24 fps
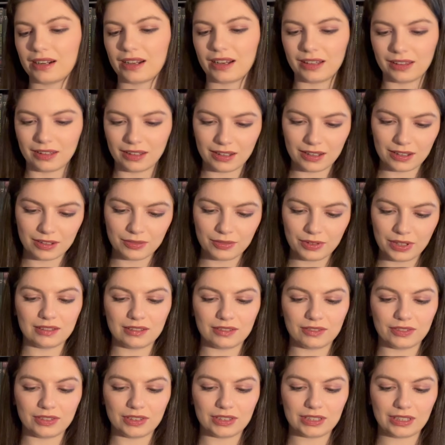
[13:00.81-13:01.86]
I love.
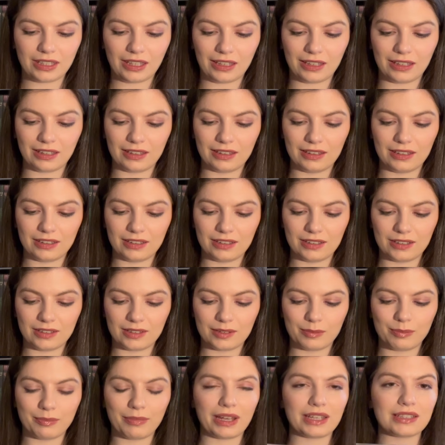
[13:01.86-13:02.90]
Obviously
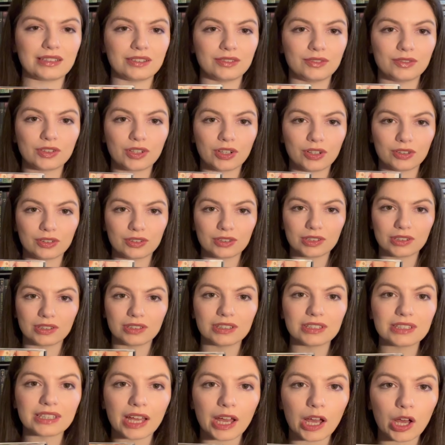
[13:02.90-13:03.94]
there's massive songs on
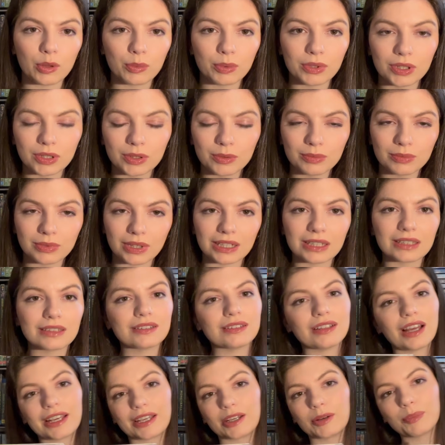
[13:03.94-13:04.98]
this album
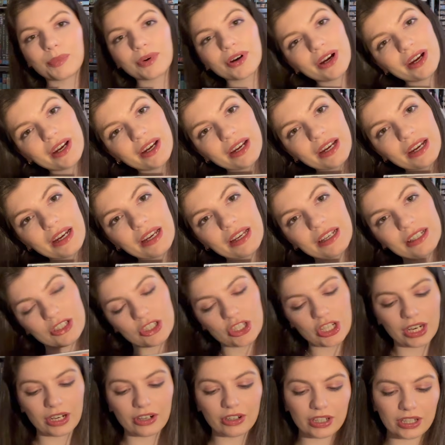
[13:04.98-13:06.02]
like a Prayer and
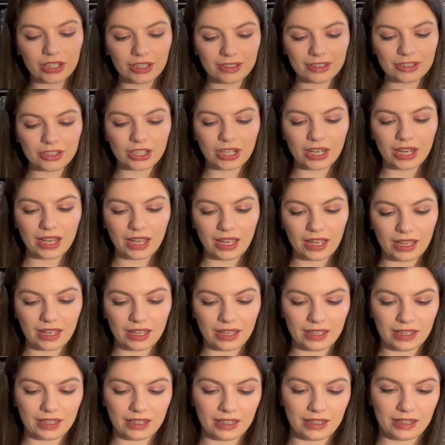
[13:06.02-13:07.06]
Cherish,
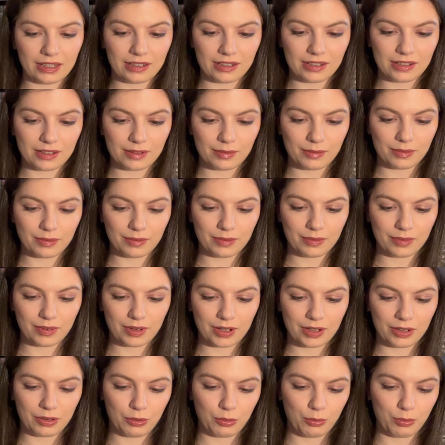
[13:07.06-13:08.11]
and
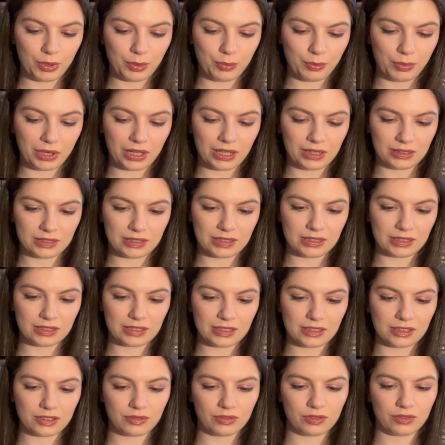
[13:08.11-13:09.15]
I remember listening to
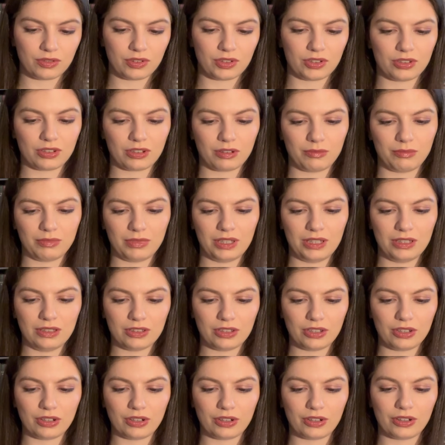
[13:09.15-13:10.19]
this for the first time years
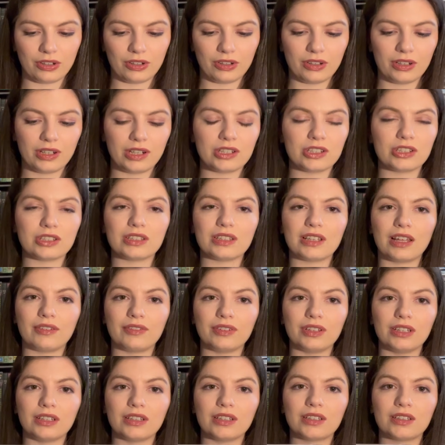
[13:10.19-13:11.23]
ago and just
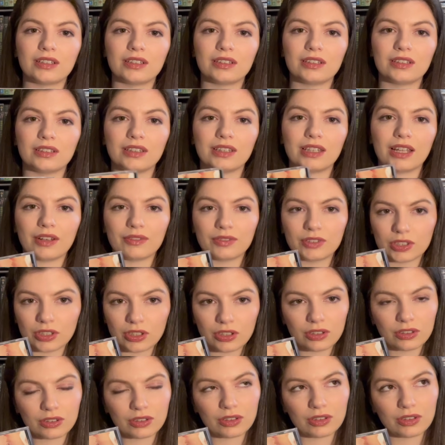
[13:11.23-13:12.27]
loving Love
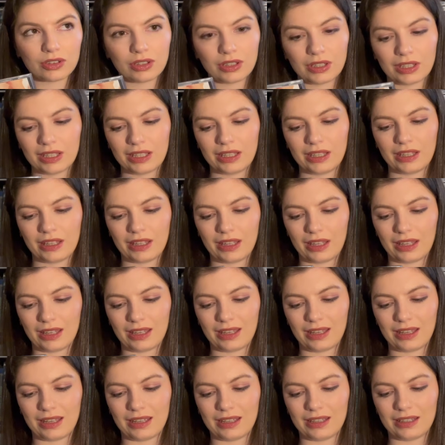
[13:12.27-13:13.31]
Song
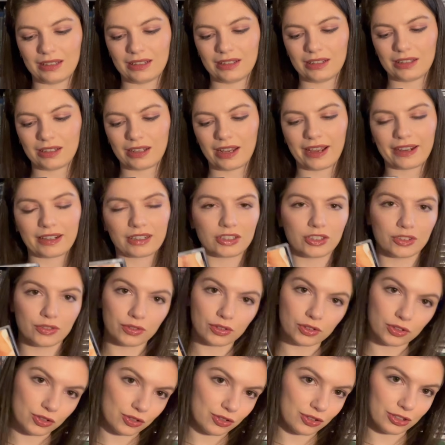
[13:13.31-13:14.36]
and Act of
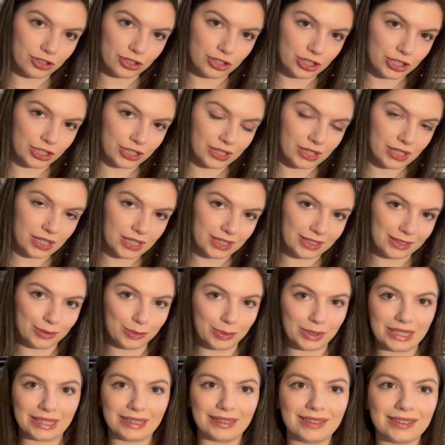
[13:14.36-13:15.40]
Contrition as
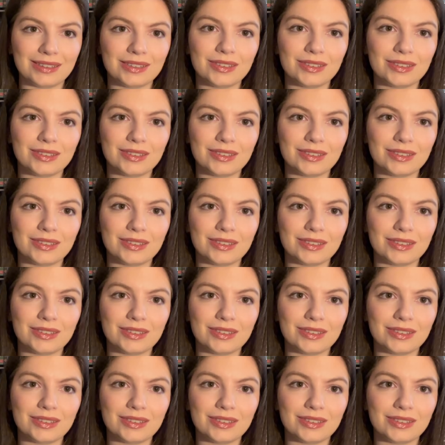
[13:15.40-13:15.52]
well.